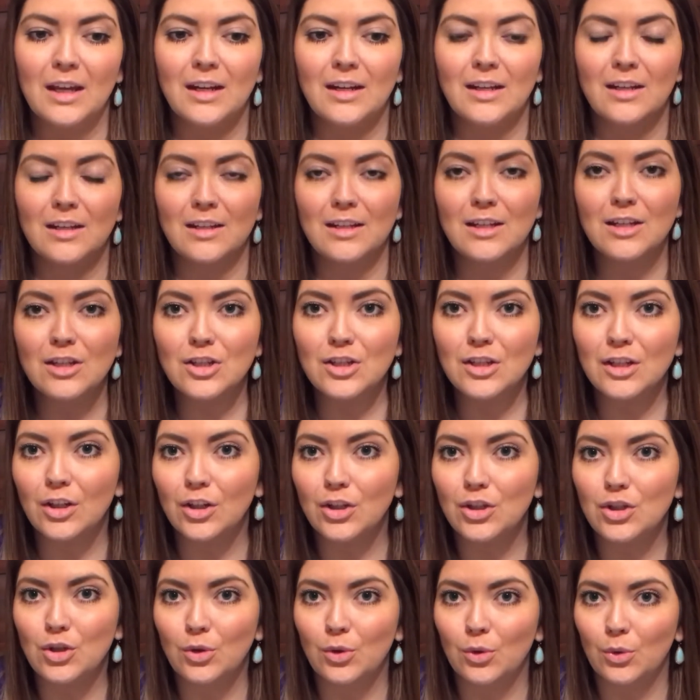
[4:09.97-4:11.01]
In
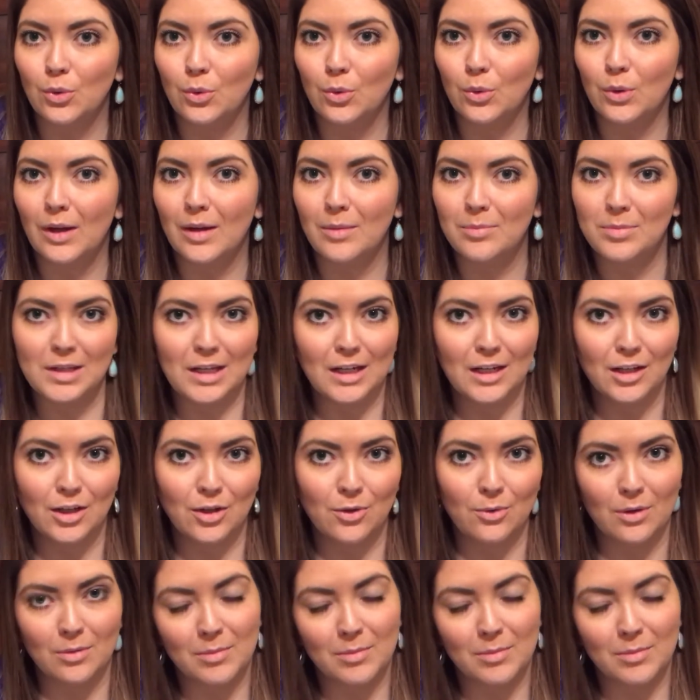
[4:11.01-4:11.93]
addition to updating you